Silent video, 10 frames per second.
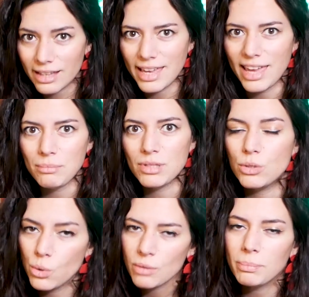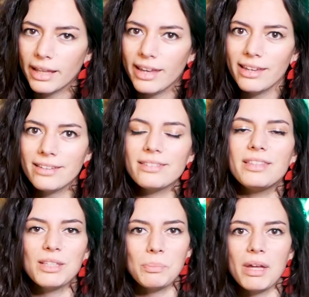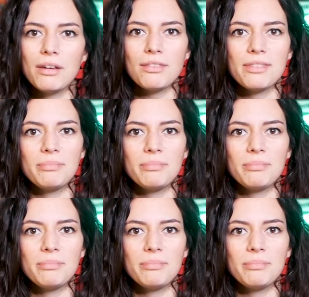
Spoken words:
games you're playing this month.